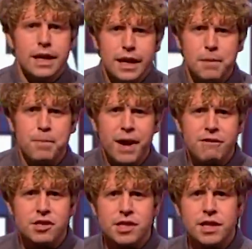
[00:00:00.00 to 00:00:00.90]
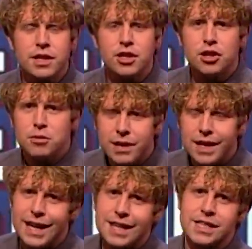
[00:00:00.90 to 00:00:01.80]
Embarrassing,
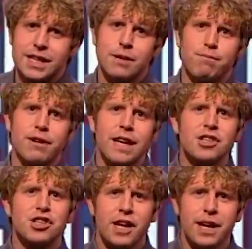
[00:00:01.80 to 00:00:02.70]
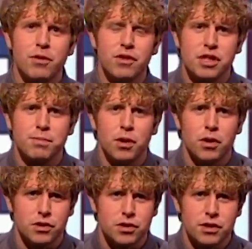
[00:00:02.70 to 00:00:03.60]
humiliating, bringing shame on the
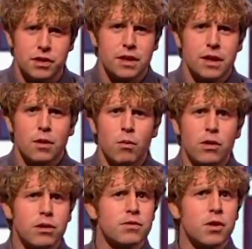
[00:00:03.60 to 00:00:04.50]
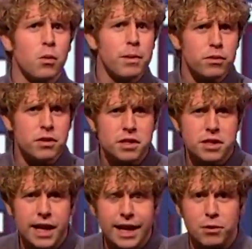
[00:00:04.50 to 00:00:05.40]
sport. Welcome to Wimbledon
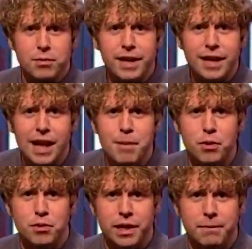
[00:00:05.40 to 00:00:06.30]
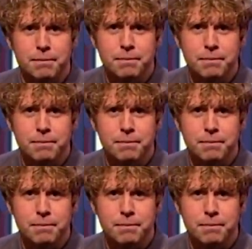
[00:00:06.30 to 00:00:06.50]
Today with me, Clare Balding.